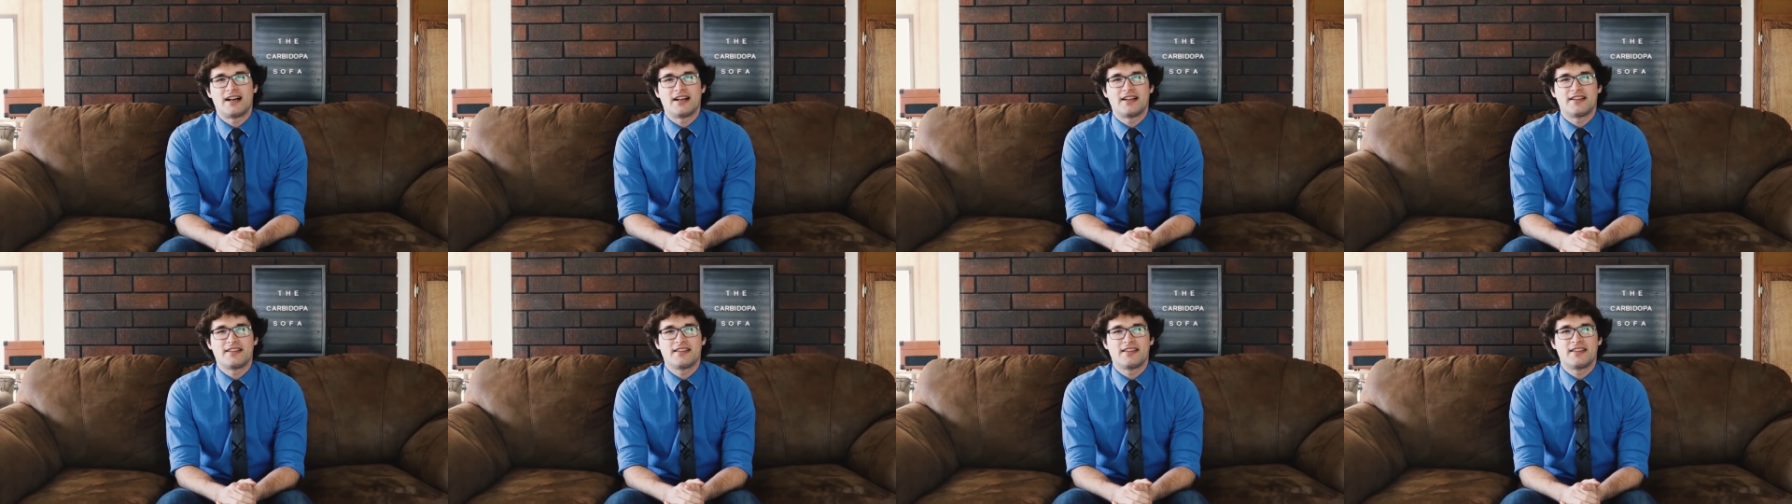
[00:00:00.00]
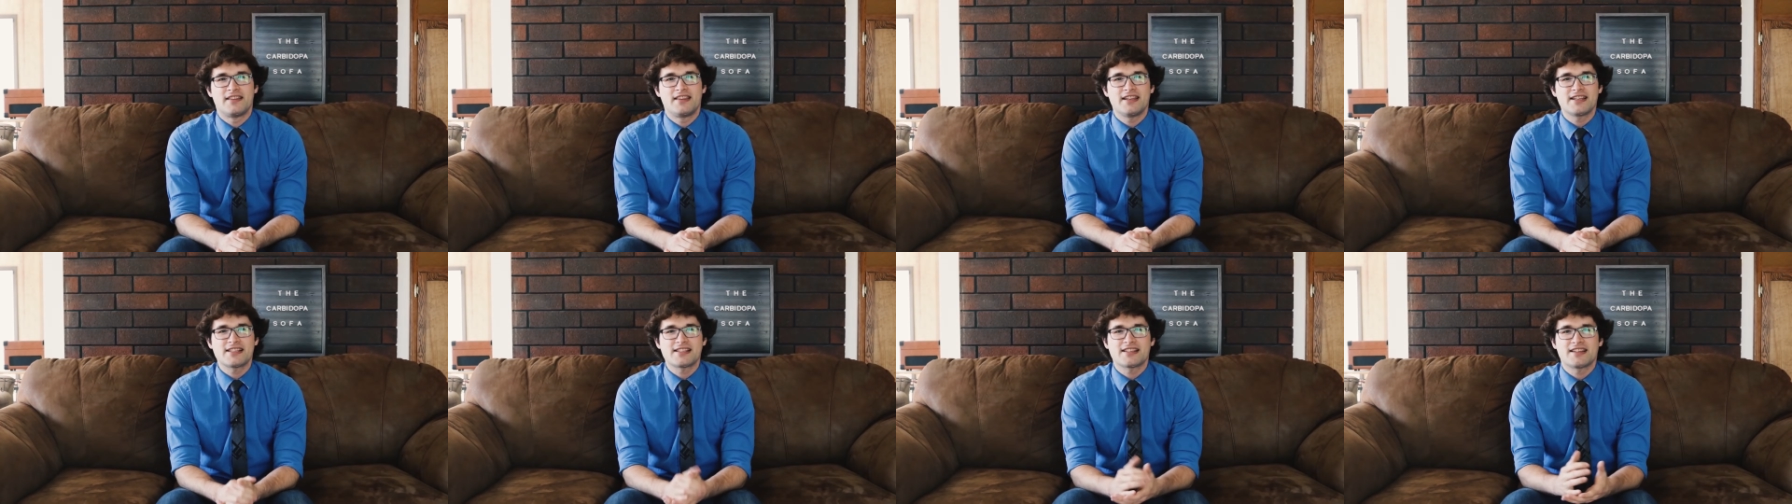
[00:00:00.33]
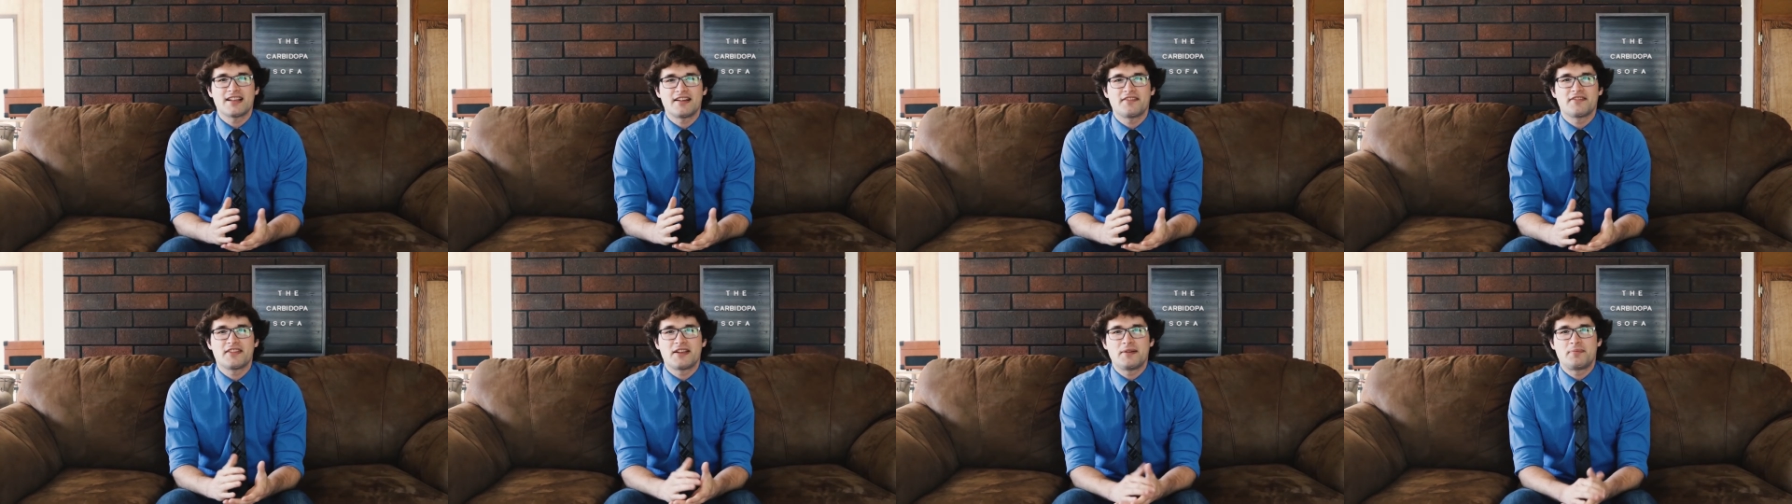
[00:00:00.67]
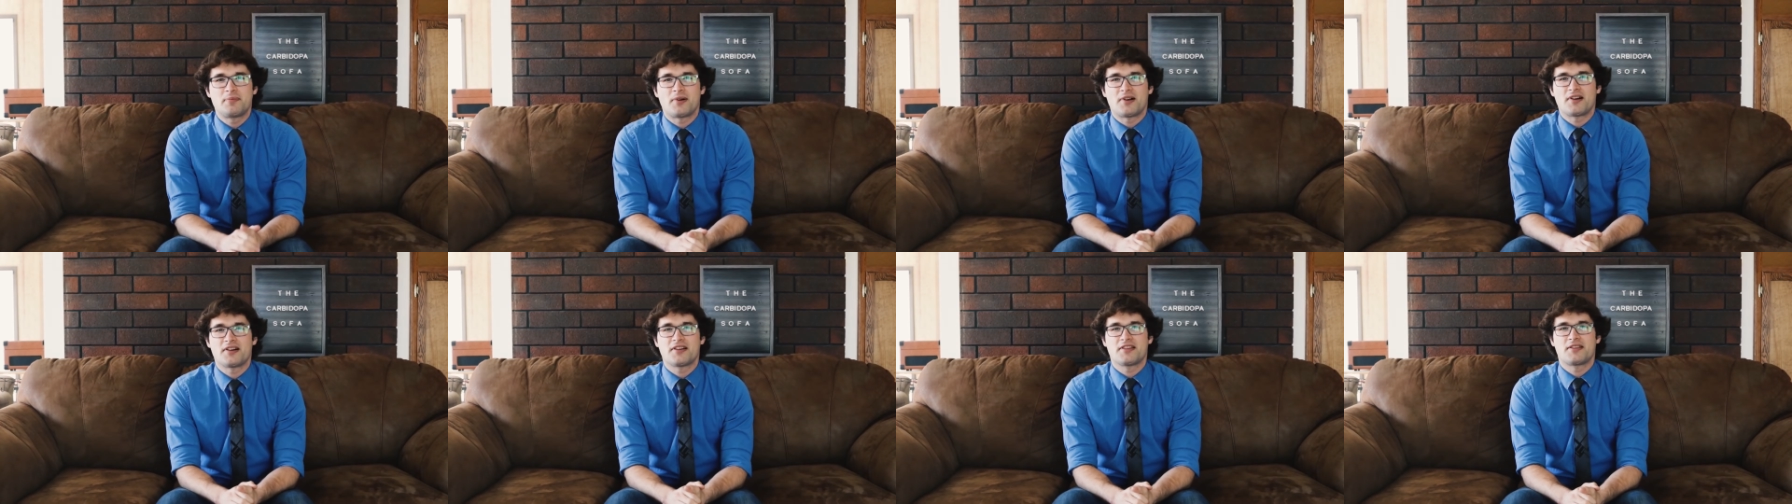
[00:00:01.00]
This lovely
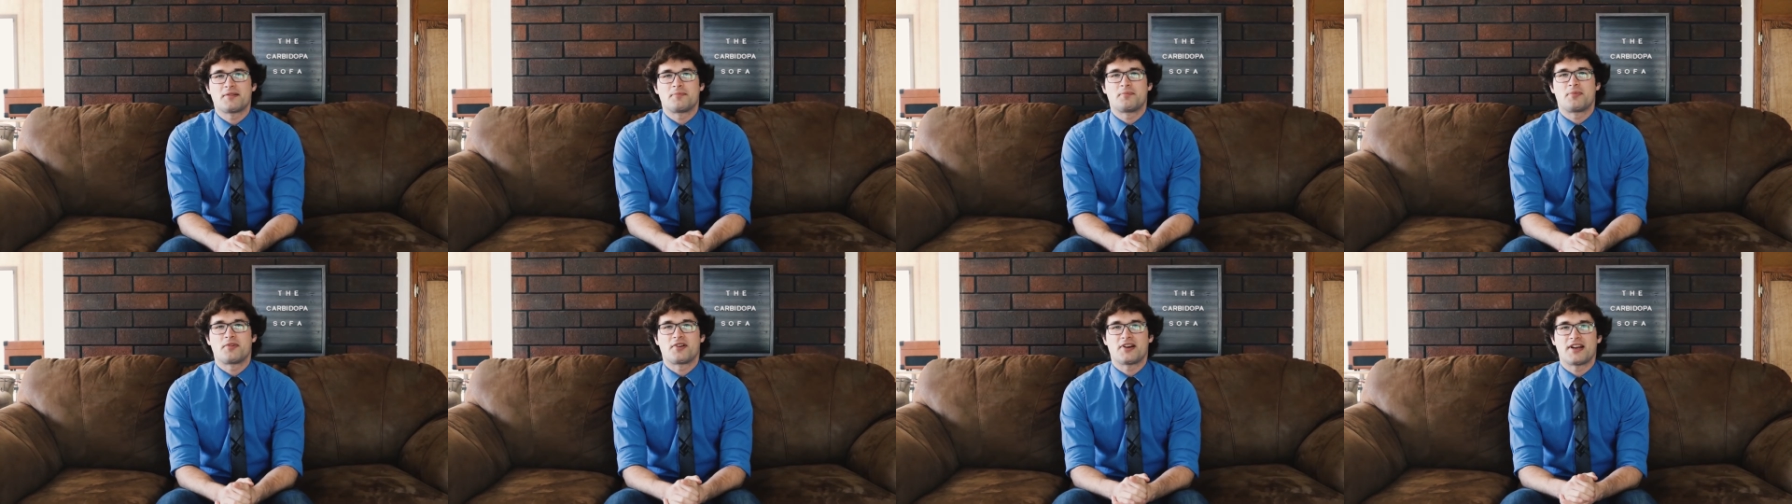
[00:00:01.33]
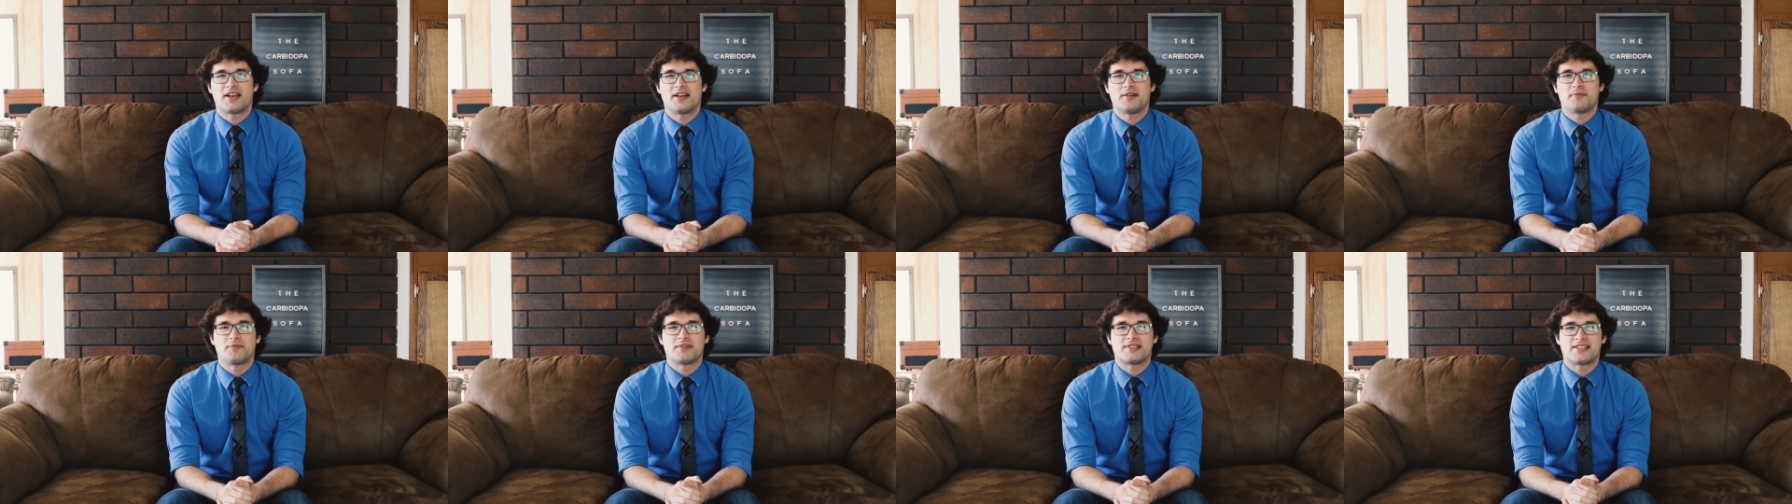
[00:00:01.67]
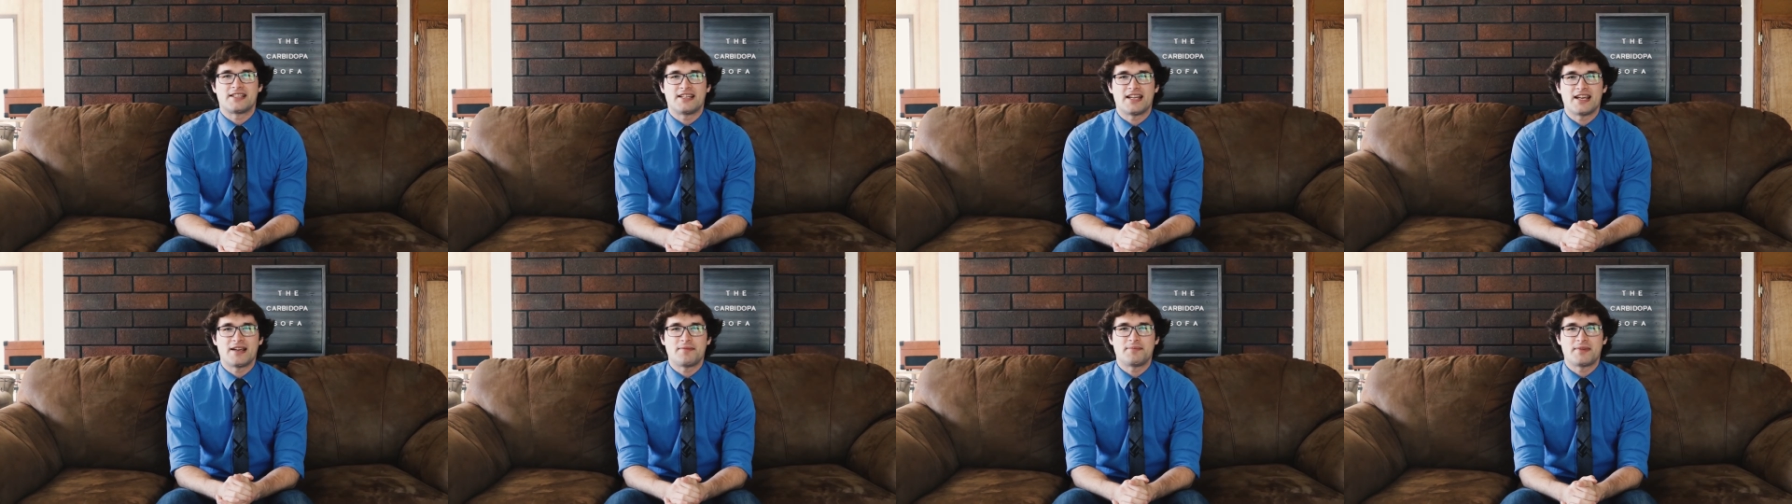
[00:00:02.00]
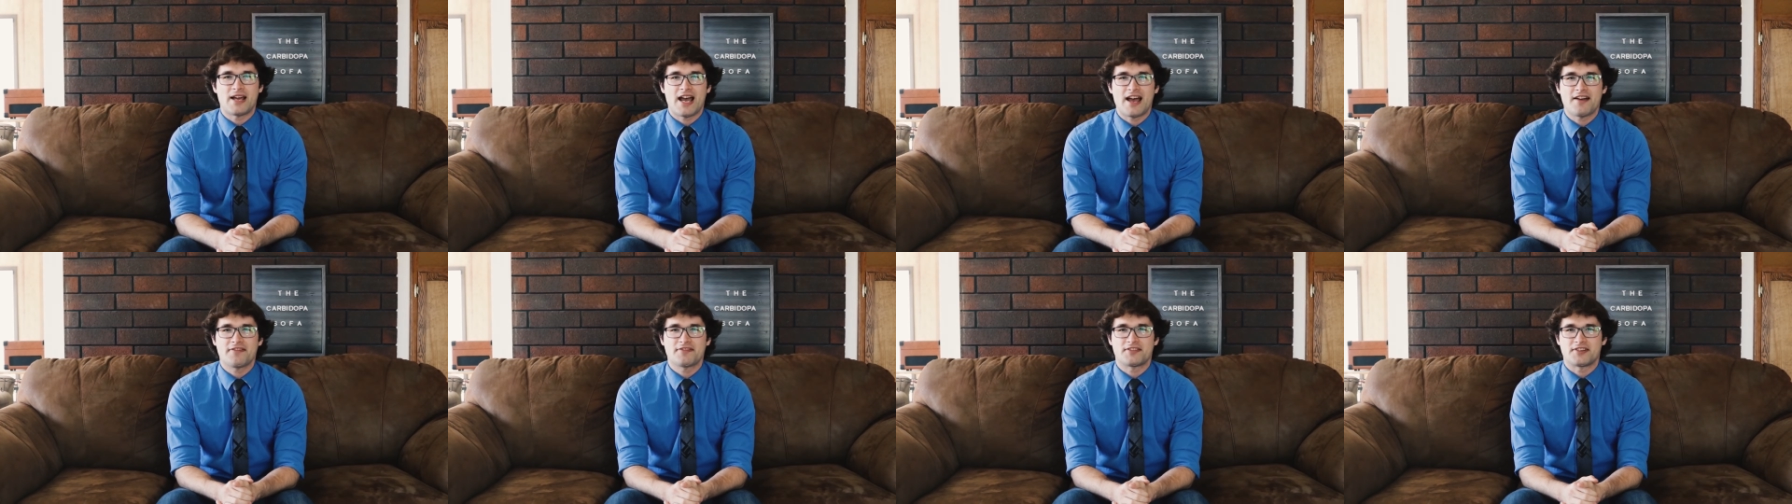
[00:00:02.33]
part of the brain was named
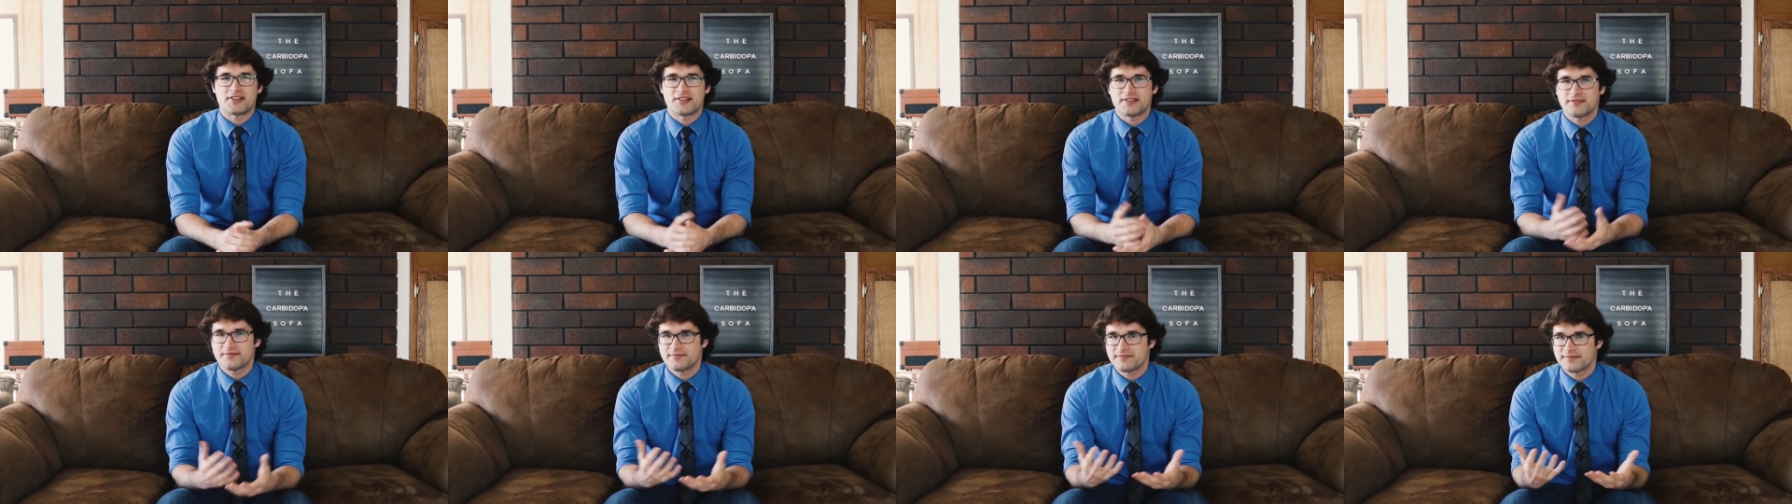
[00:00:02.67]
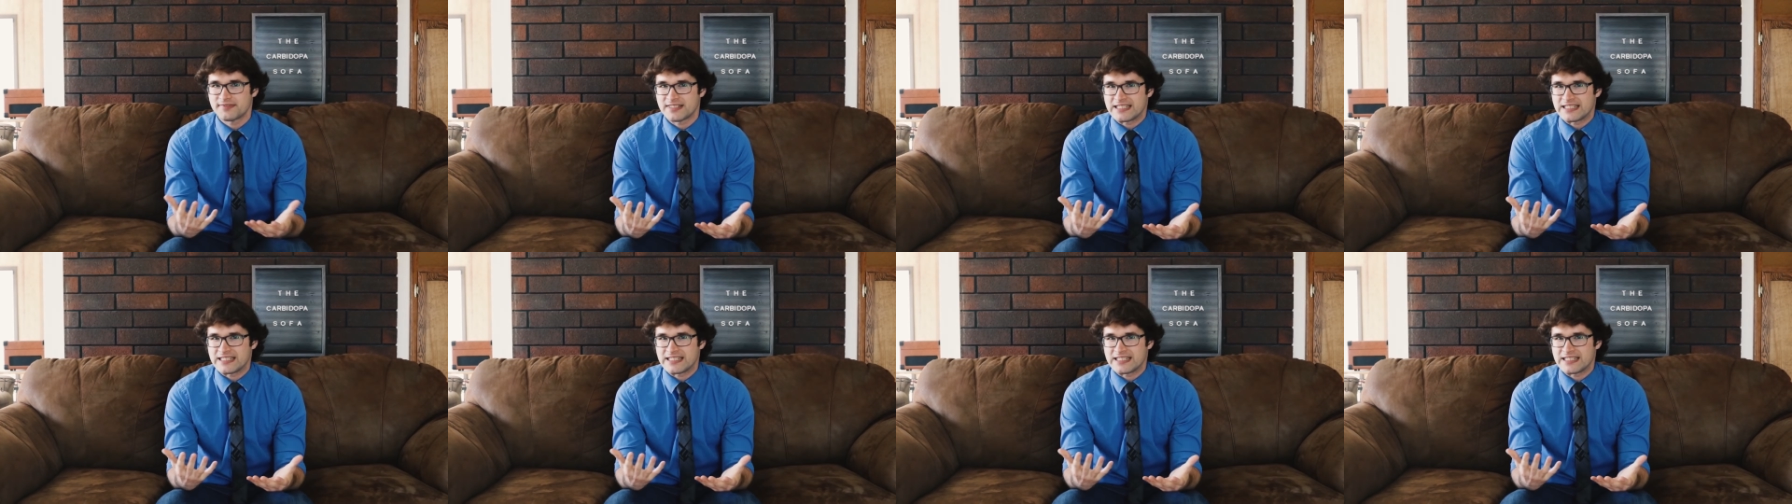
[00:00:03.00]
after